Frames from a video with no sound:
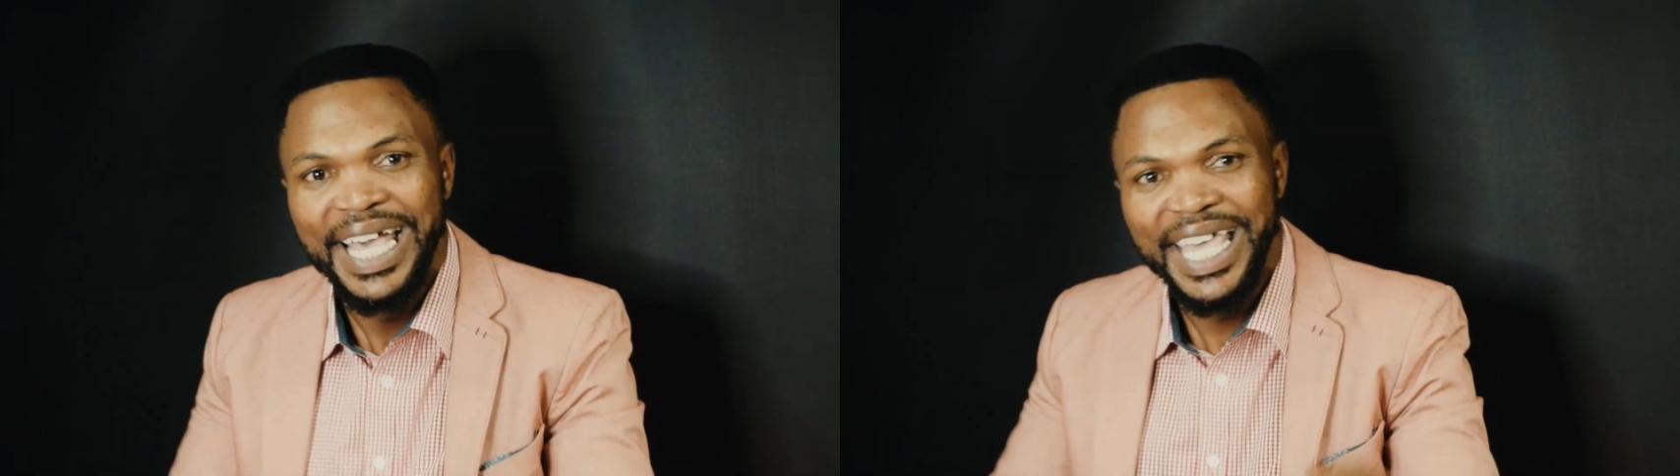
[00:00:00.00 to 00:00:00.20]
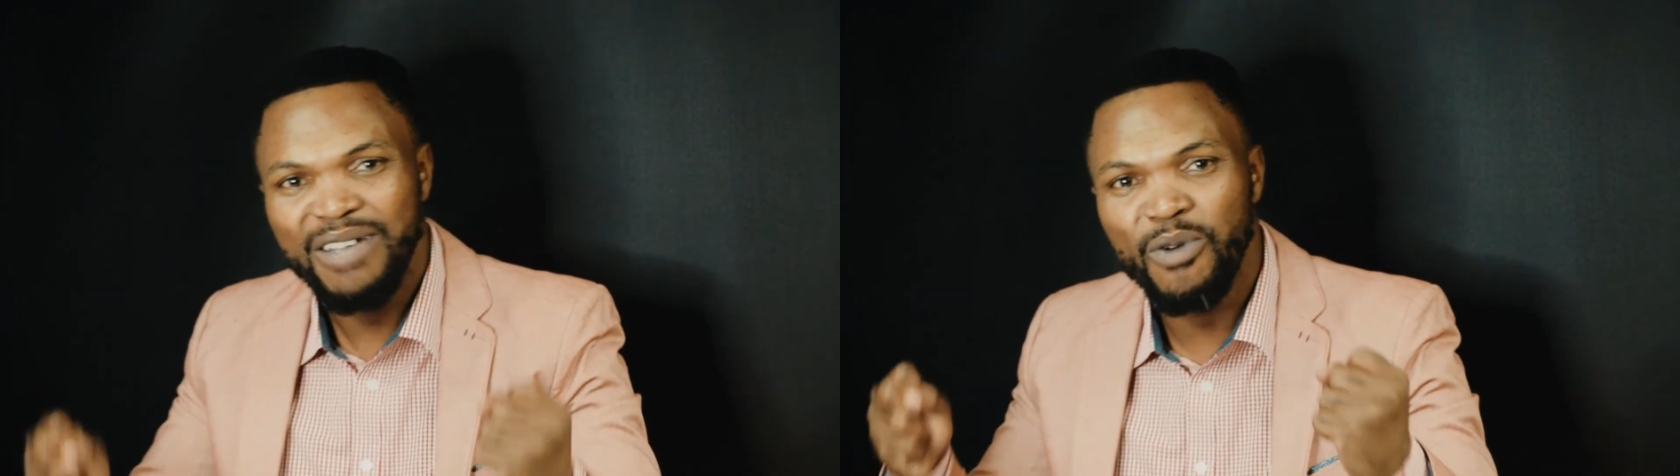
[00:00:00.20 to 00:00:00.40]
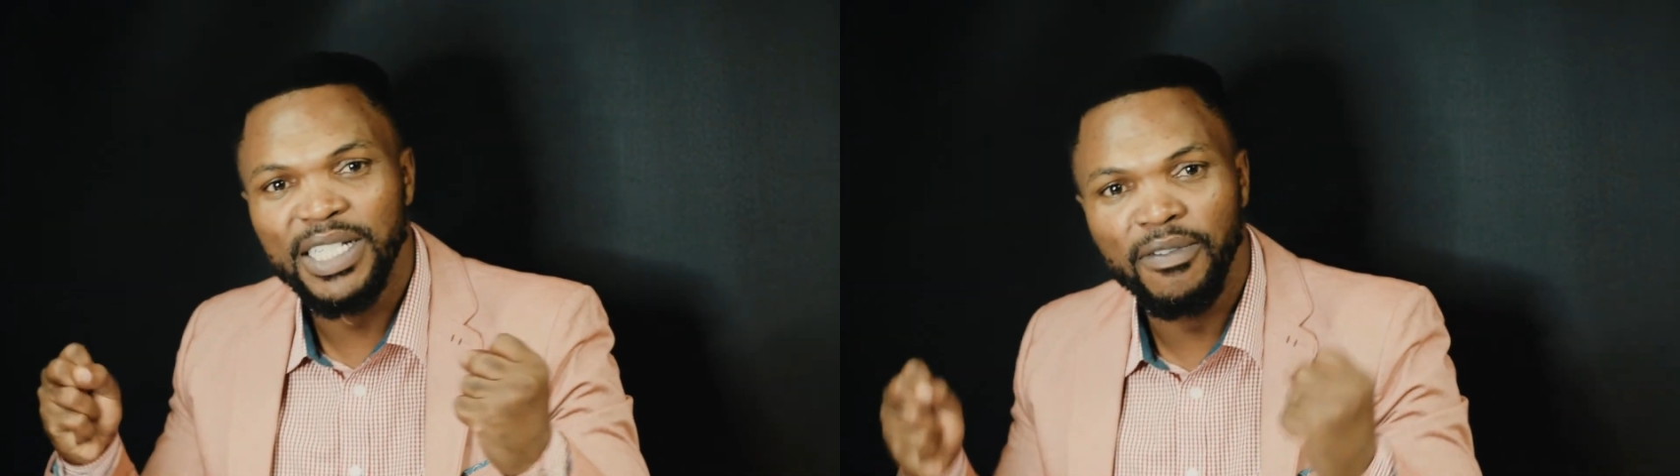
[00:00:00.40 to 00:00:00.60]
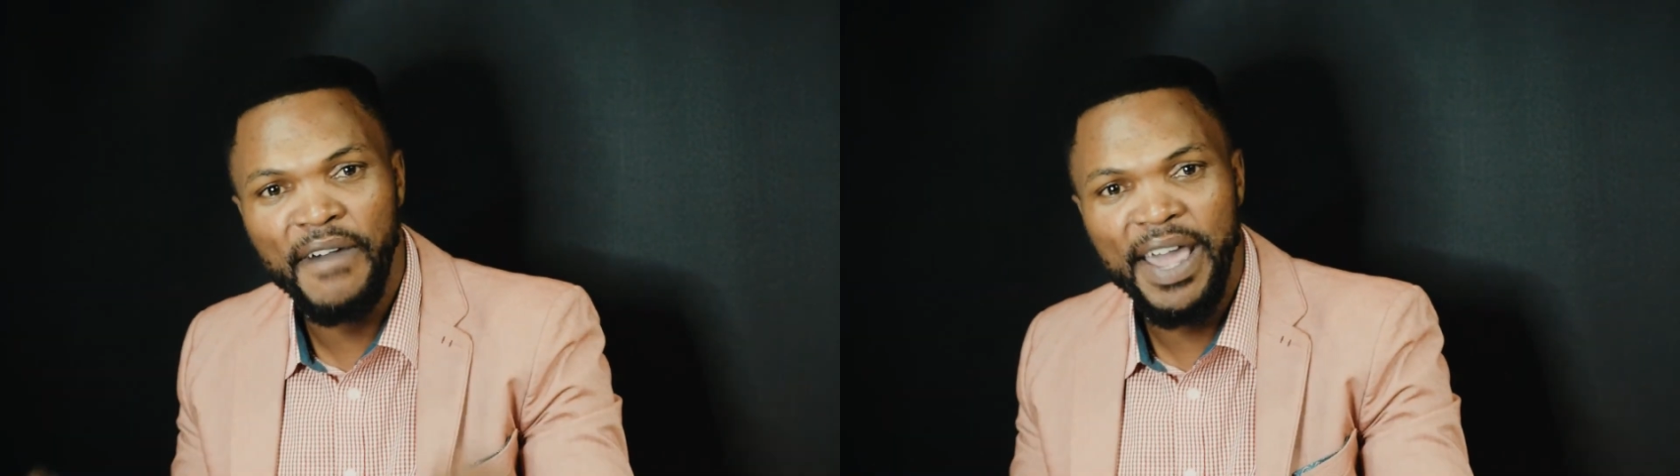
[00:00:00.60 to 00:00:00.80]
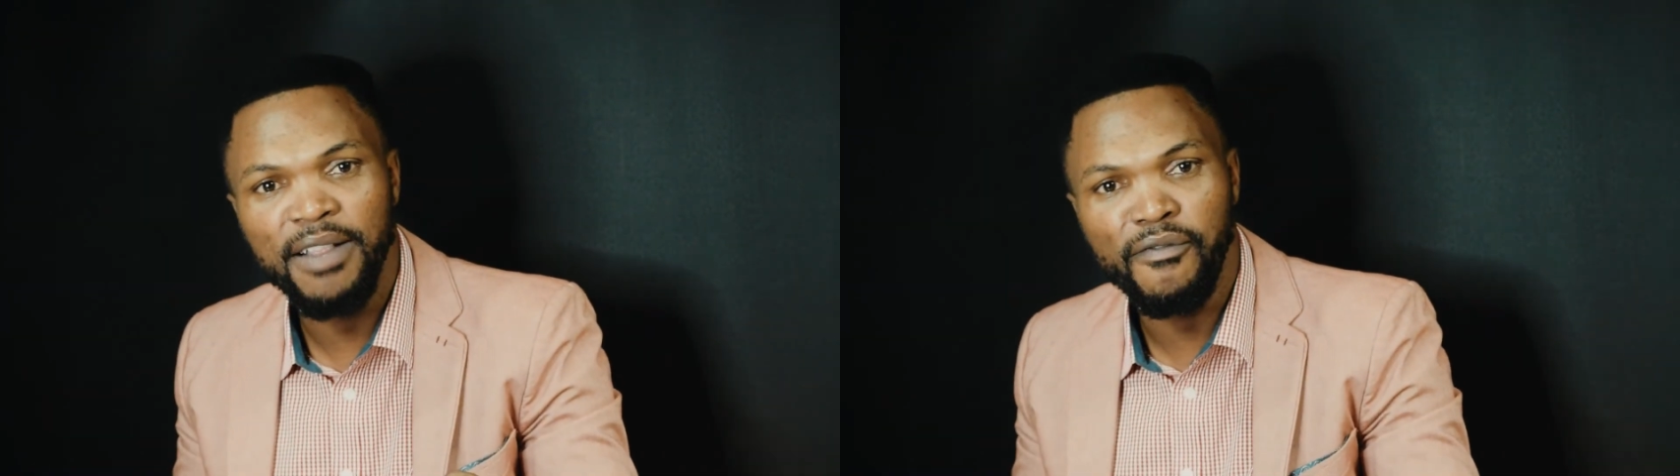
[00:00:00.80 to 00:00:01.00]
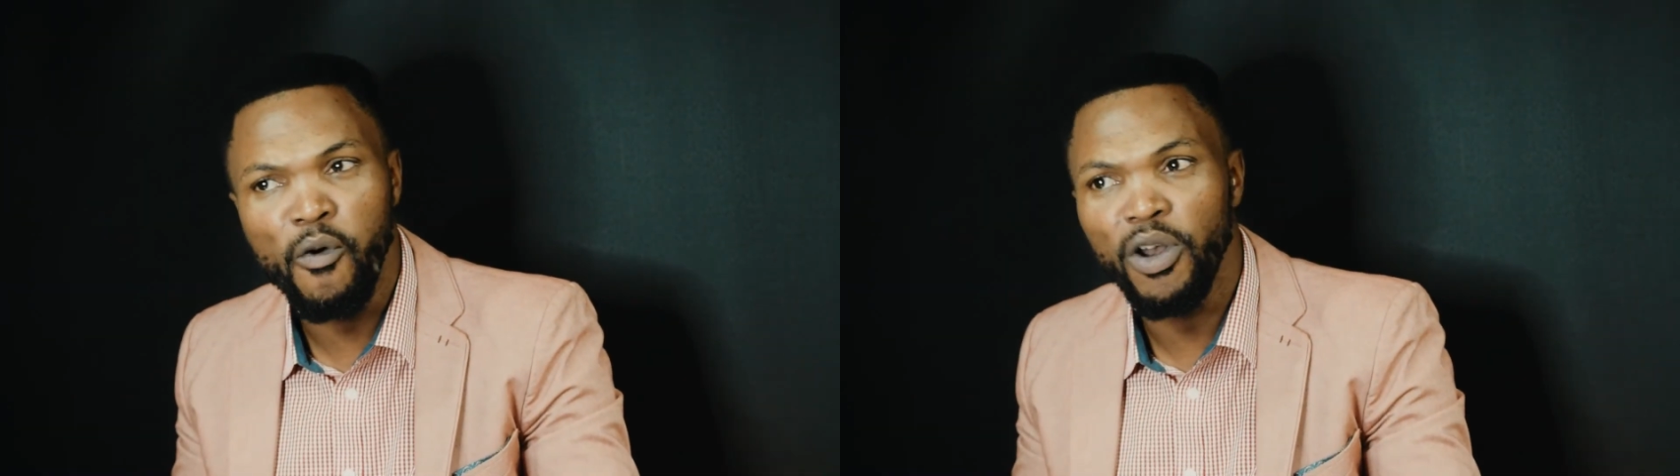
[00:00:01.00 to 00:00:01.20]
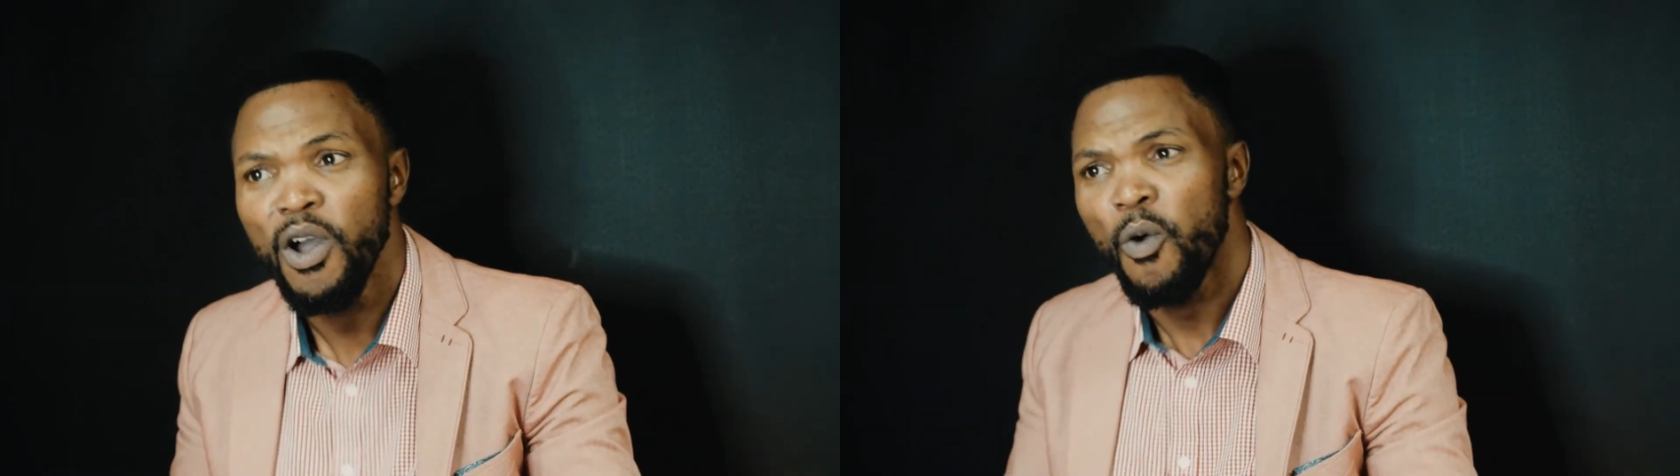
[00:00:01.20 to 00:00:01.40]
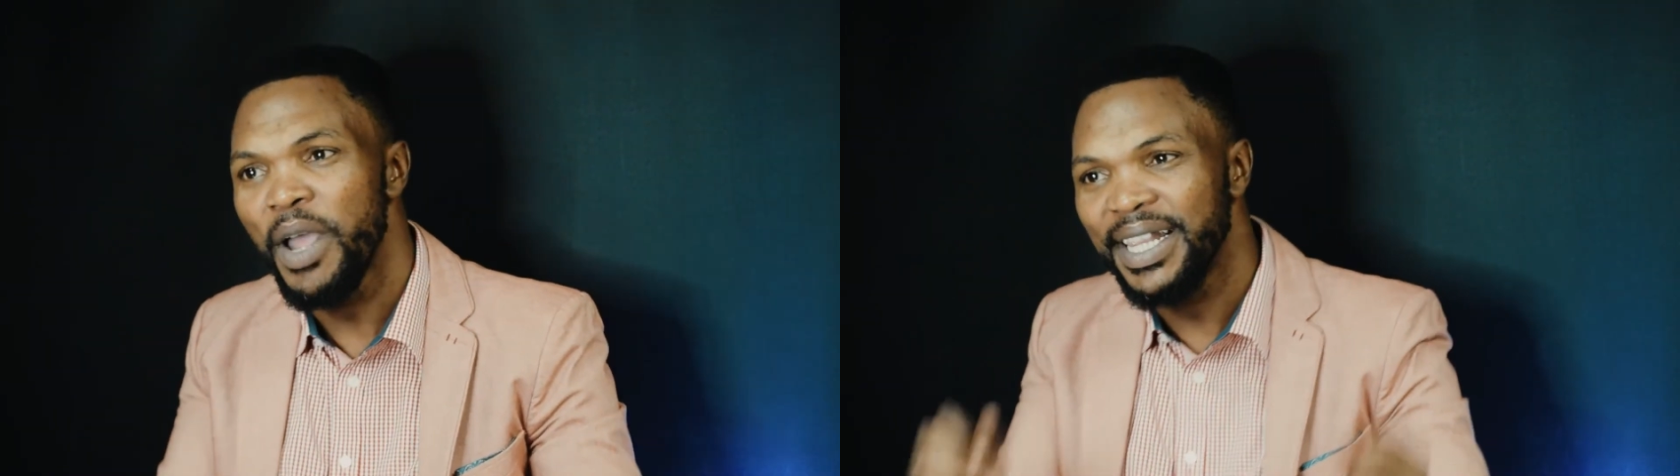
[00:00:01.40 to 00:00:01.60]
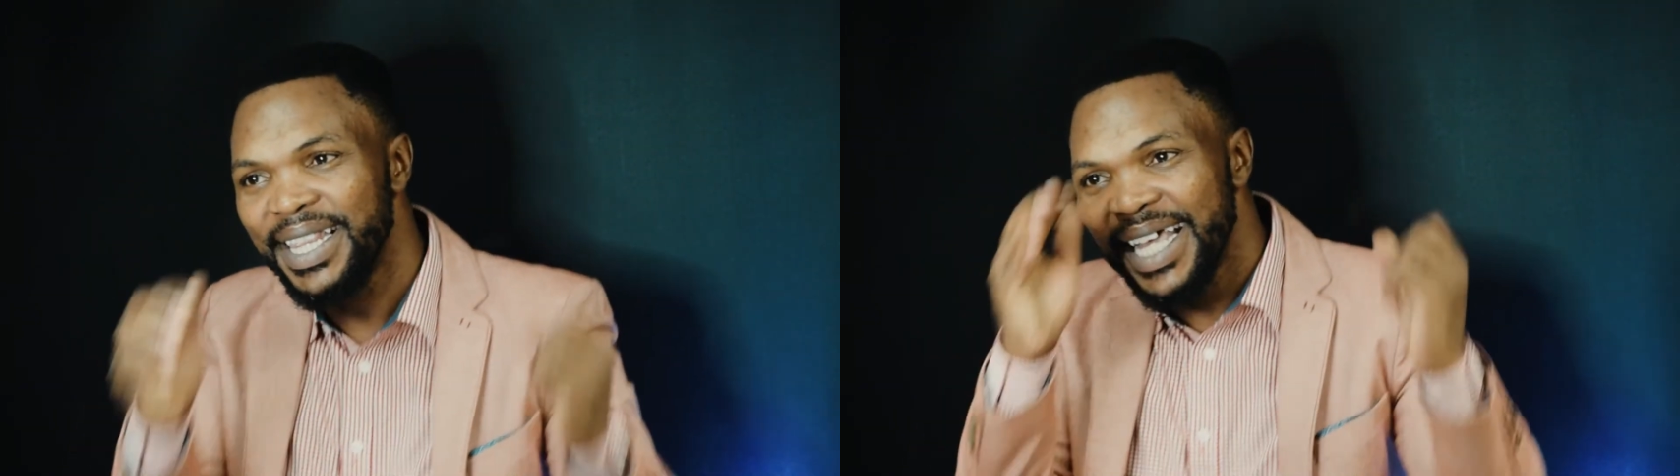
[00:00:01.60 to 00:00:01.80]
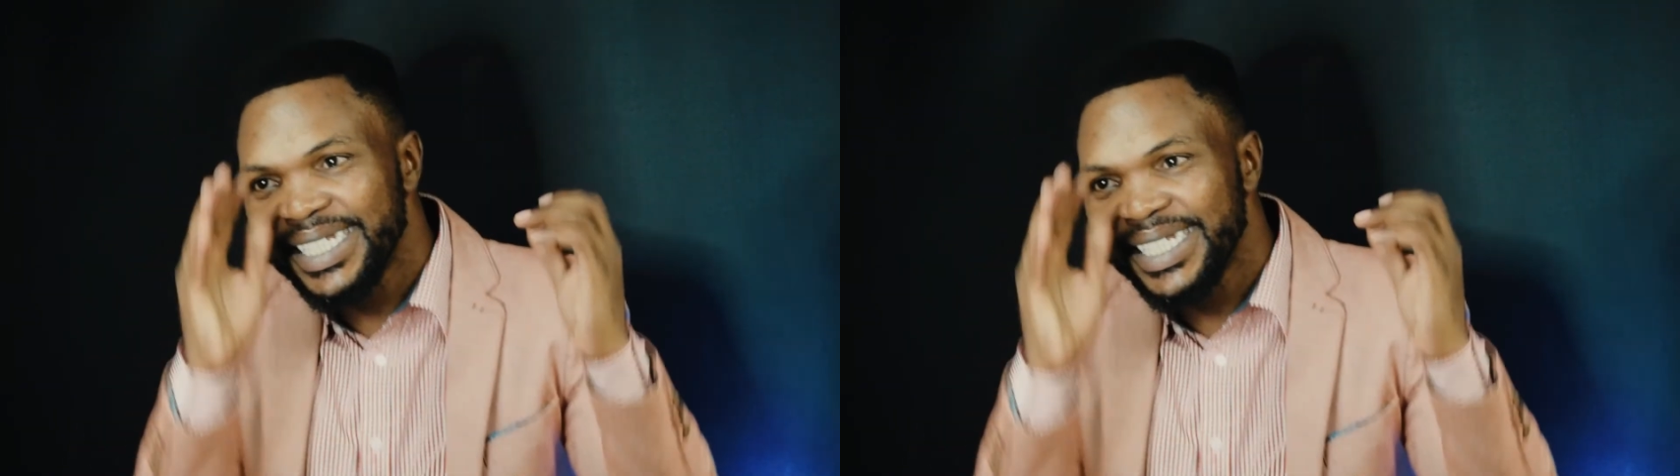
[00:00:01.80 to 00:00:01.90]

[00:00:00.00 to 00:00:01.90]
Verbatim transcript: He was faithful with the